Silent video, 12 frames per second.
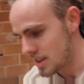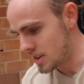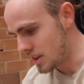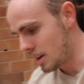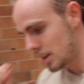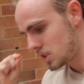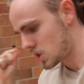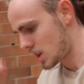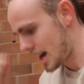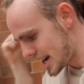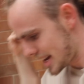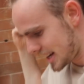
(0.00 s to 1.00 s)
No
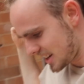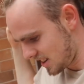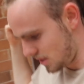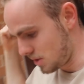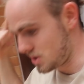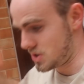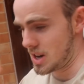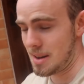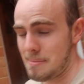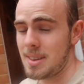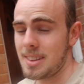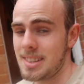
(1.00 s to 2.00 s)
training or
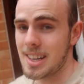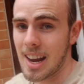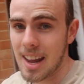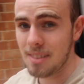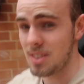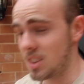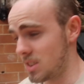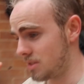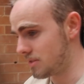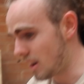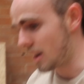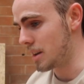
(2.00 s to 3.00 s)
gym today. It feels
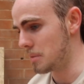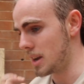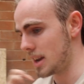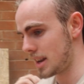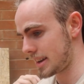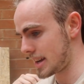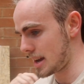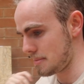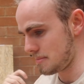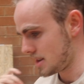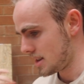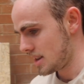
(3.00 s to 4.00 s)
very weird. I
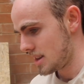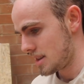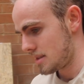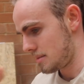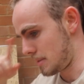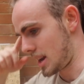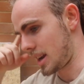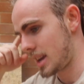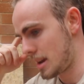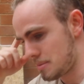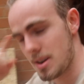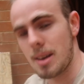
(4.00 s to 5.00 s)
keep
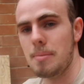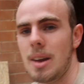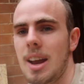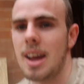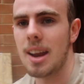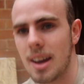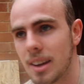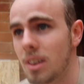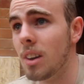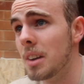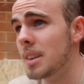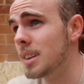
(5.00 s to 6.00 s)
putting in my head. I
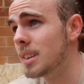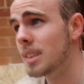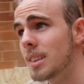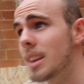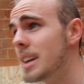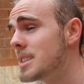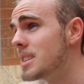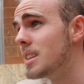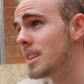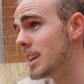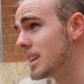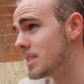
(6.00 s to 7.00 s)
got less
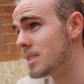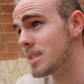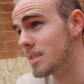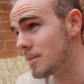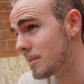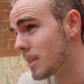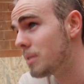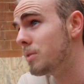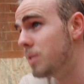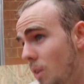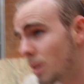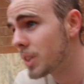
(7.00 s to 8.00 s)
than, it's the
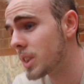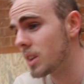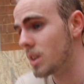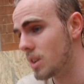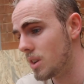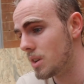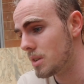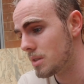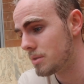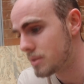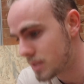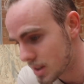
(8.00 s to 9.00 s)
4th
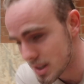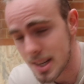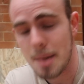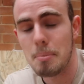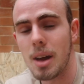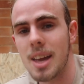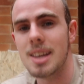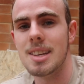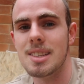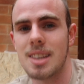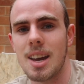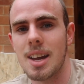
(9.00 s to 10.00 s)
of December
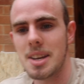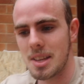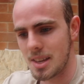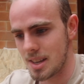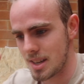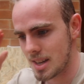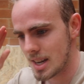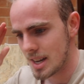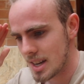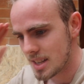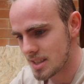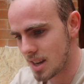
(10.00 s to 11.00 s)
is kind of the
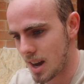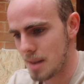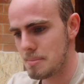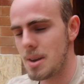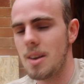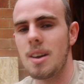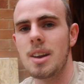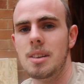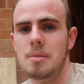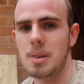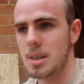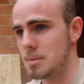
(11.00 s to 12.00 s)
time
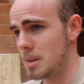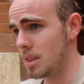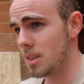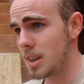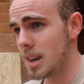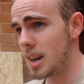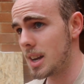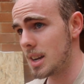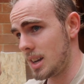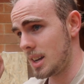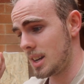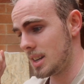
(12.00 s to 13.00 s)
period which we're looking at,
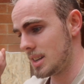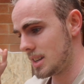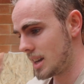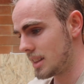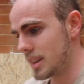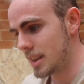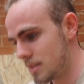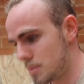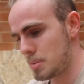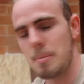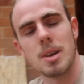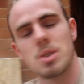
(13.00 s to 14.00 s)
and that
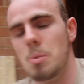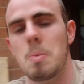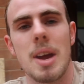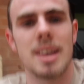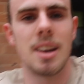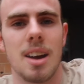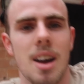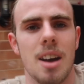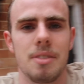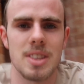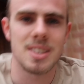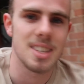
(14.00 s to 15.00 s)
leaves pretty much a week and a
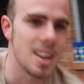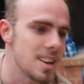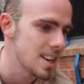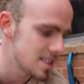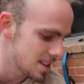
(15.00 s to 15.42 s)
half. It's Sunday